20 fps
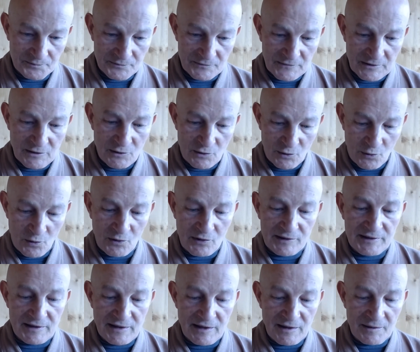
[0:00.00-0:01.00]

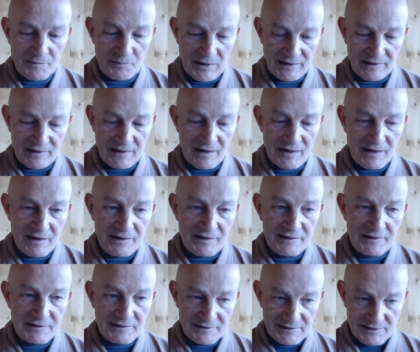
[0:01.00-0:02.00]
Lokika Magga
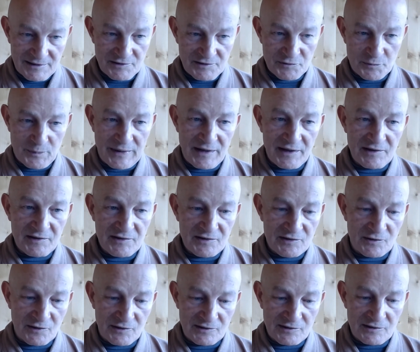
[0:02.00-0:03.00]
is based
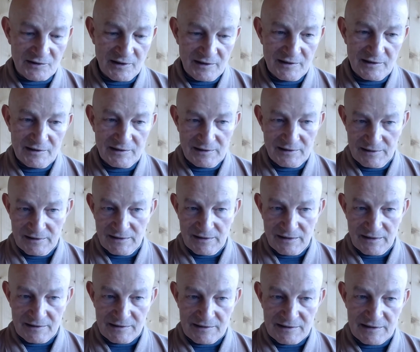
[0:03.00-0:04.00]
on
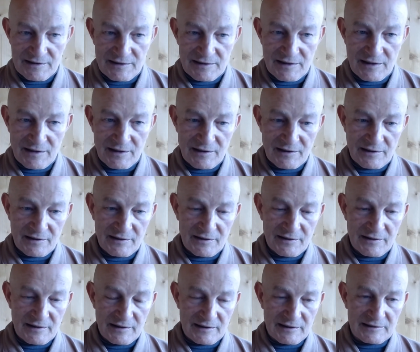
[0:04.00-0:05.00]
the
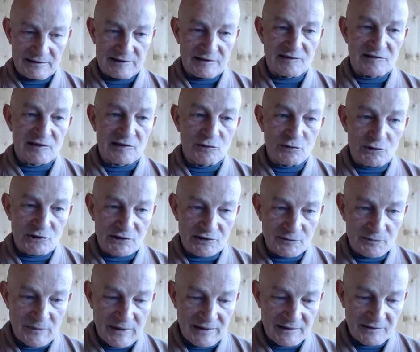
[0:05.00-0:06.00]

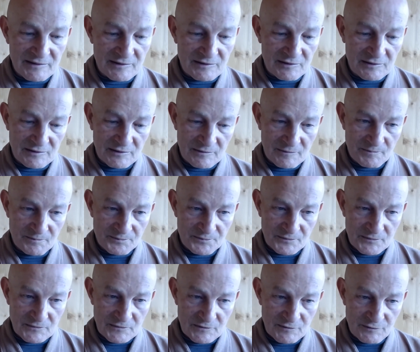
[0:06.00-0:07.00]
disillusionment
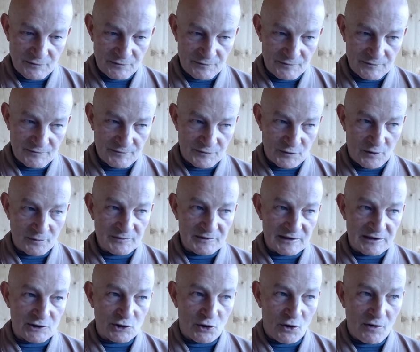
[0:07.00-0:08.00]
from the
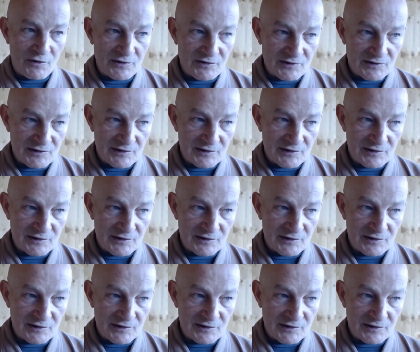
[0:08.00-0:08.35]
gross